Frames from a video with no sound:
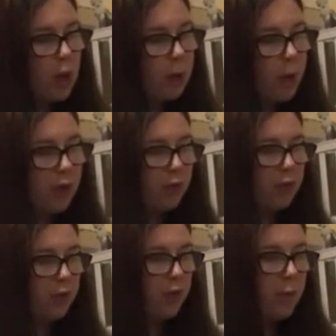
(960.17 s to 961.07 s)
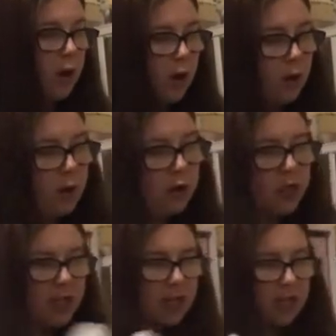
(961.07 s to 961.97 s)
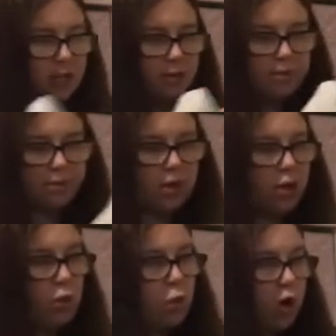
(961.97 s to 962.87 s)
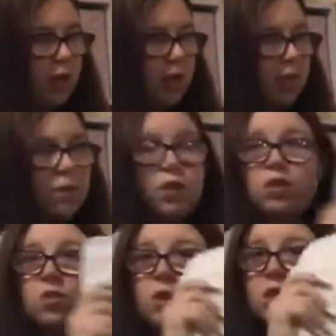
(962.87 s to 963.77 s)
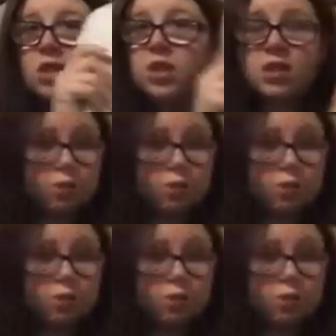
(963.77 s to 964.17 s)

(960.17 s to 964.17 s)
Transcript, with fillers: both of them are hooded one Evie which is this